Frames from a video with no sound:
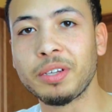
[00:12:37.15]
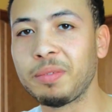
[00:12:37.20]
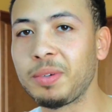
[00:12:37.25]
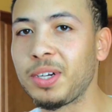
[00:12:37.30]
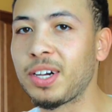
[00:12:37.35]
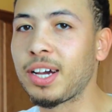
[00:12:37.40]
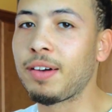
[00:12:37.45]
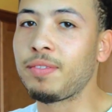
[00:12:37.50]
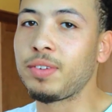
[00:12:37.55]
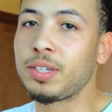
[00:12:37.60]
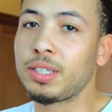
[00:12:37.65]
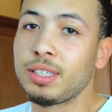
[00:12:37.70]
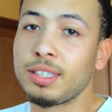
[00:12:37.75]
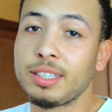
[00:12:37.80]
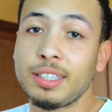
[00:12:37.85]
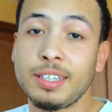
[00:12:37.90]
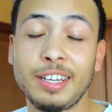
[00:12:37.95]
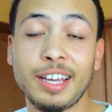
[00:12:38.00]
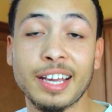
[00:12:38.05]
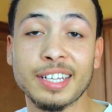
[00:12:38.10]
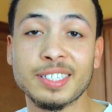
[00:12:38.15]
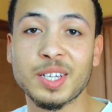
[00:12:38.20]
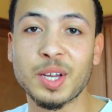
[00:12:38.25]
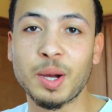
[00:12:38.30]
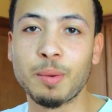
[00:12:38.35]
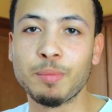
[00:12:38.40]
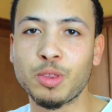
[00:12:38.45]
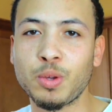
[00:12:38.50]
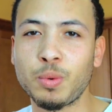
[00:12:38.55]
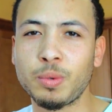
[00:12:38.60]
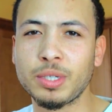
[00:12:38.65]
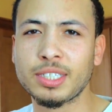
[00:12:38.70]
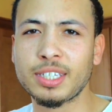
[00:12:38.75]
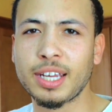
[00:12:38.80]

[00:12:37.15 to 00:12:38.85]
and we're gonna have a guest come through and